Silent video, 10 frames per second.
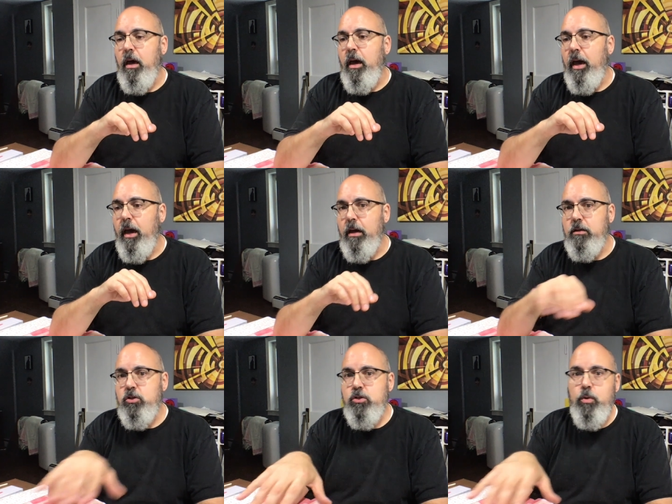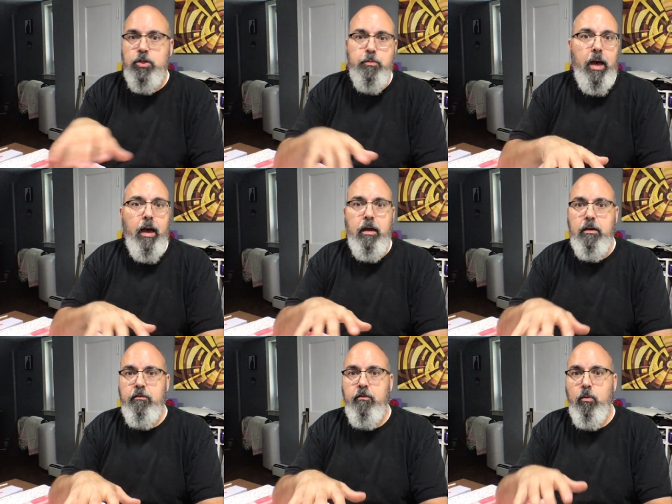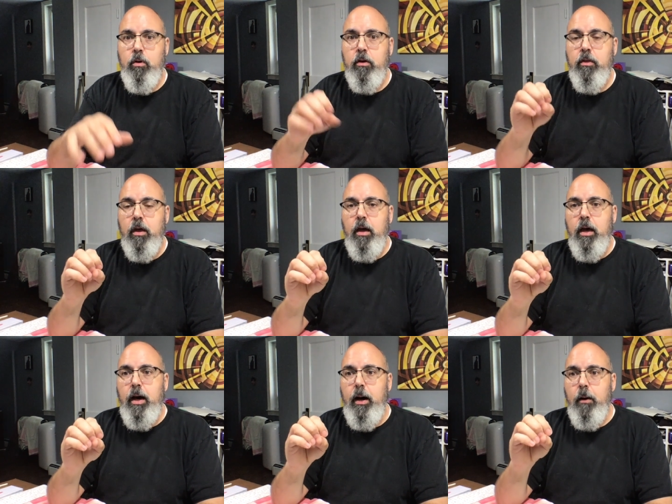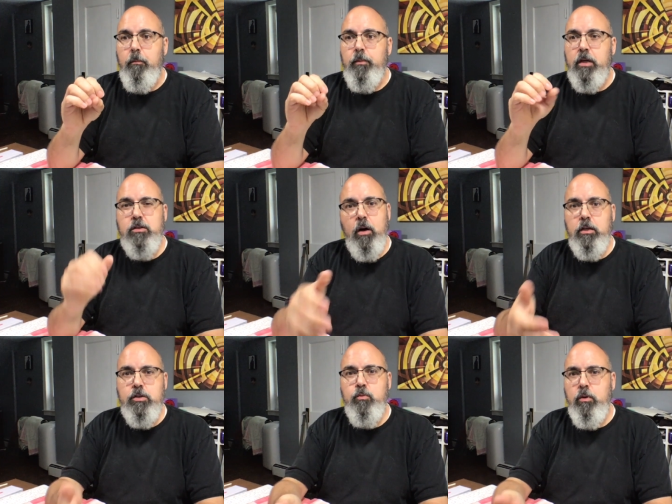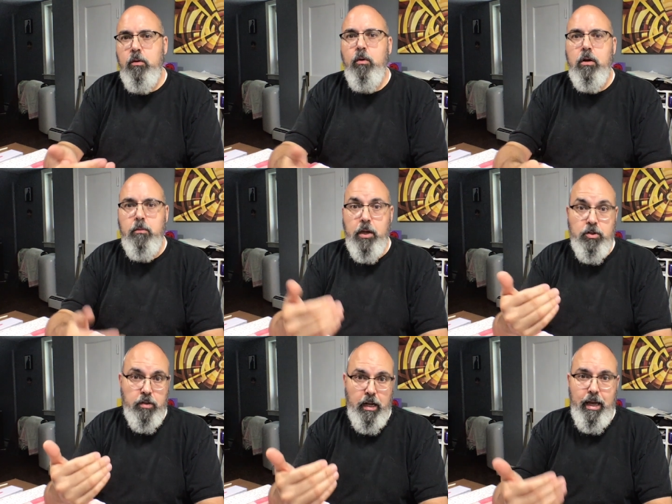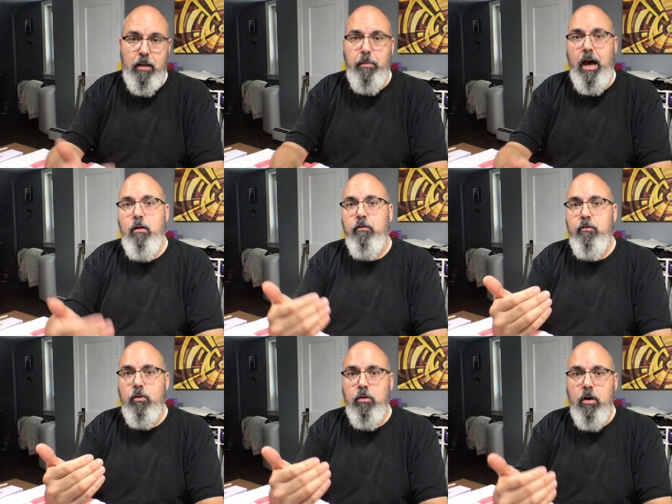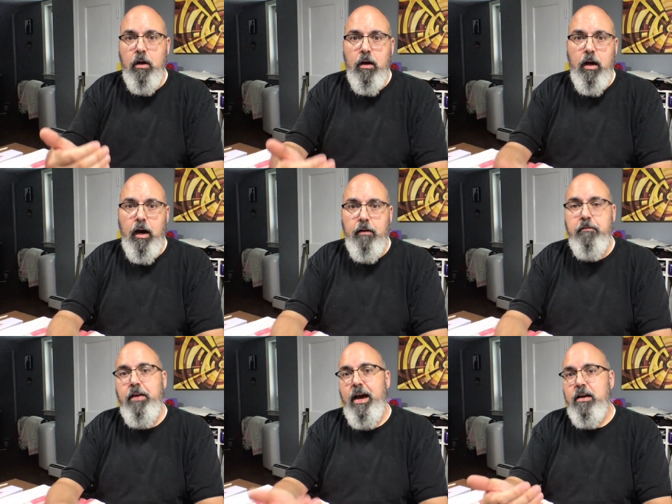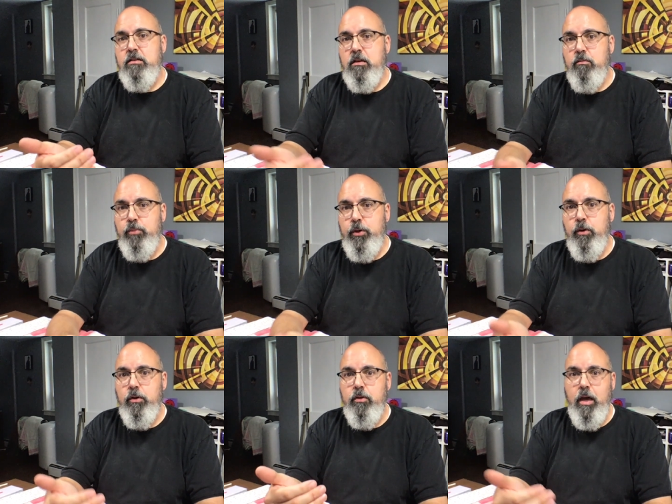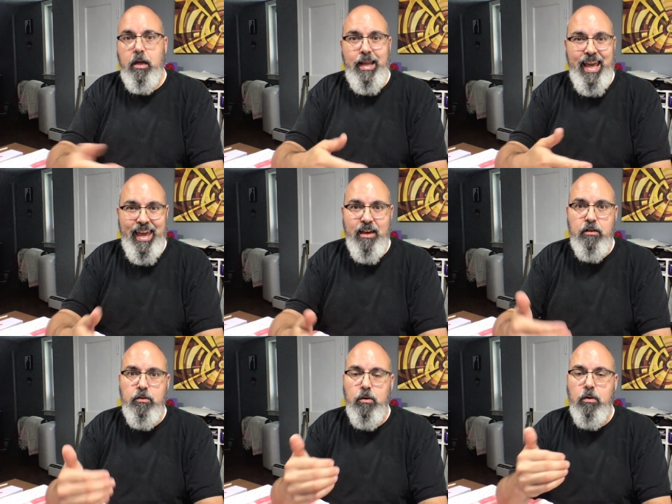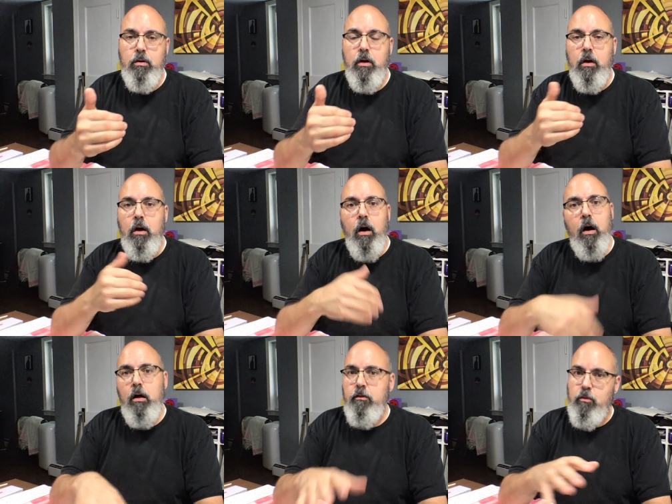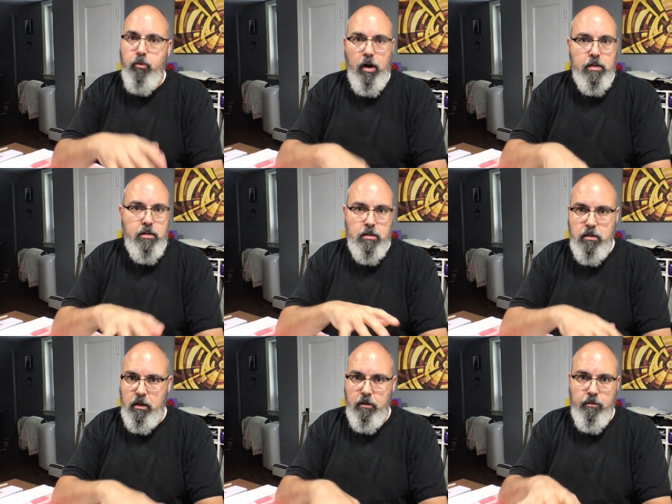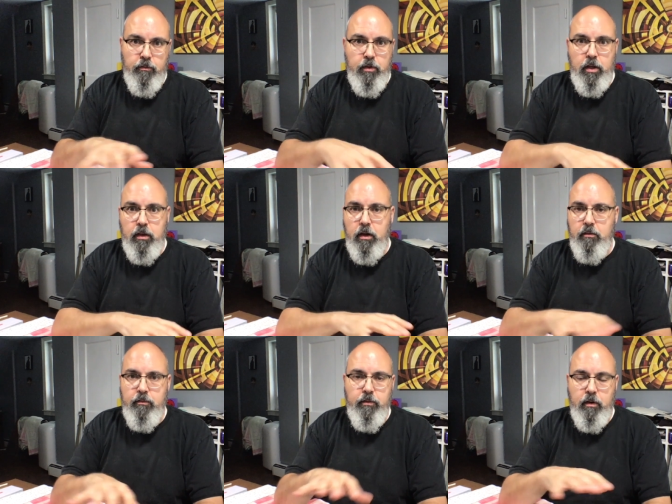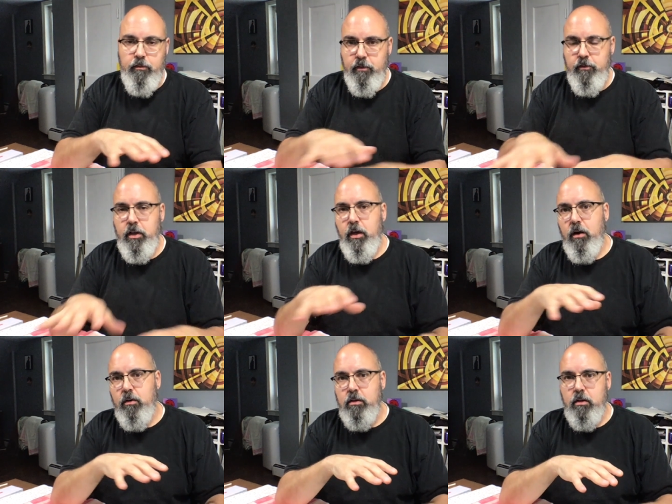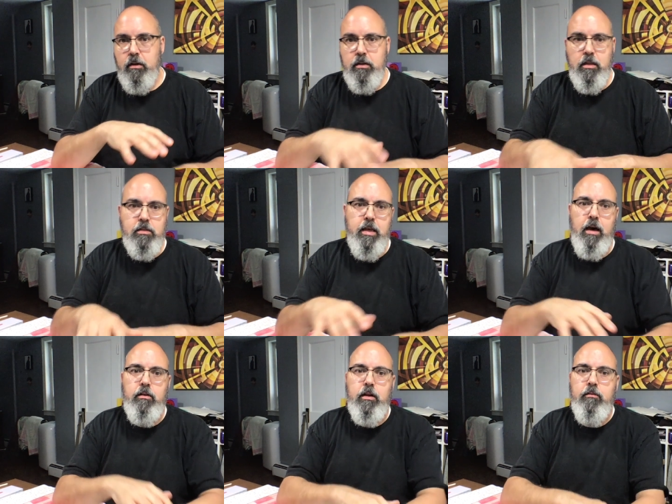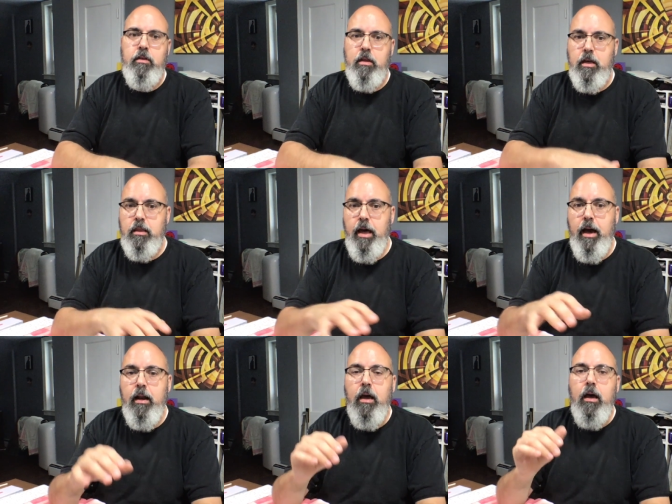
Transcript: and switch back and forth um, and so I just really wanted to make sure that I had a powerful, uh, fast computer that could handle all of the processing of the video of, of the video and the and the sound and everything like that.